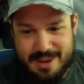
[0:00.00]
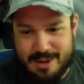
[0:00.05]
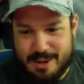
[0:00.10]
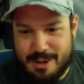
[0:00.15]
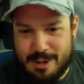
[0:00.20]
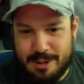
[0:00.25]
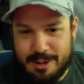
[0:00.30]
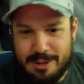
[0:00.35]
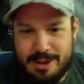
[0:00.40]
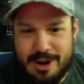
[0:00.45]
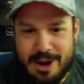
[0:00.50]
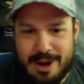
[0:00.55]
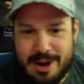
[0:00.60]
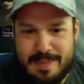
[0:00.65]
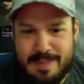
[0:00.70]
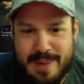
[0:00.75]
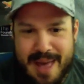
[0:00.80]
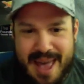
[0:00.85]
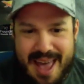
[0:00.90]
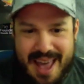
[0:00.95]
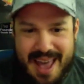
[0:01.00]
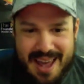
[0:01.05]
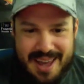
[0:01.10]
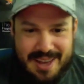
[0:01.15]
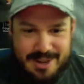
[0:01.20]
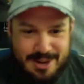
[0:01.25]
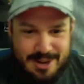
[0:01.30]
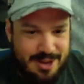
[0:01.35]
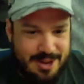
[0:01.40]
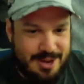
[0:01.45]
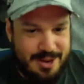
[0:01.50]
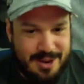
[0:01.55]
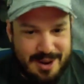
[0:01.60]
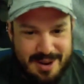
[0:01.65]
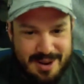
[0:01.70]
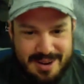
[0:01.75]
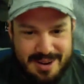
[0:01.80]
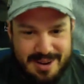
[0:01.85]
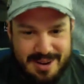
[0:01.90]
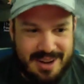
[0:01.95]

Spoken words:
code card back into your